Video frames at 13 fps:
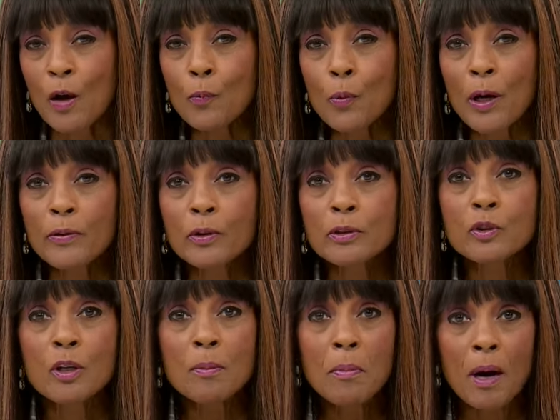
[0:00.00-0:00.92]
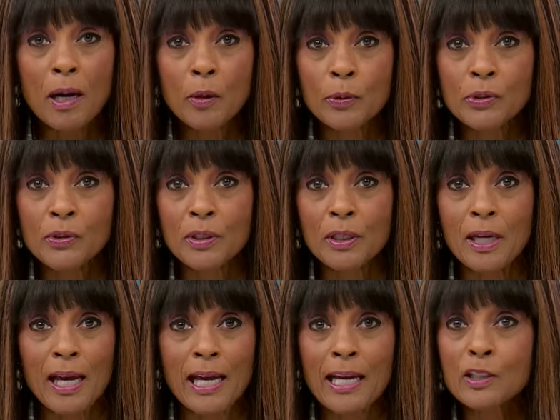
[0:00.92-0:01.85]
on whether
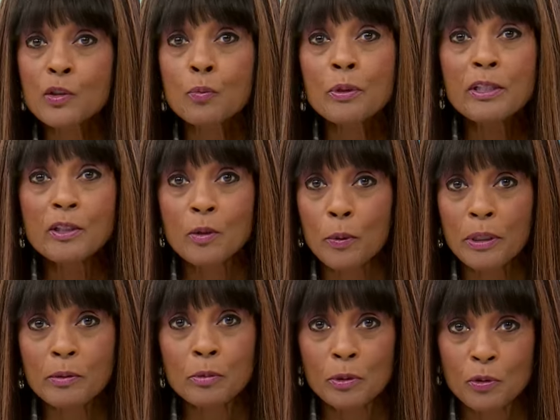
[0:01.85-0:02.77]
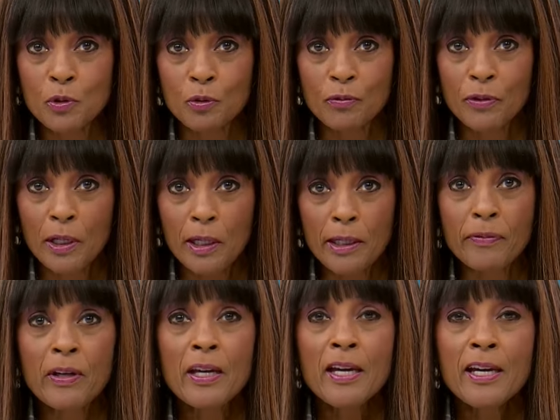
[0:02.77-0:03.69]
democracy as we know it will
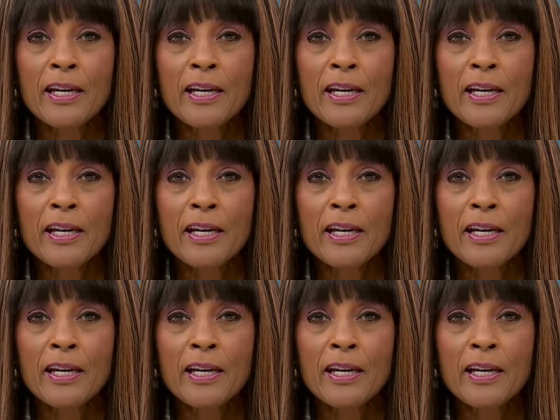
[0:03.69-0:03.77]
survive.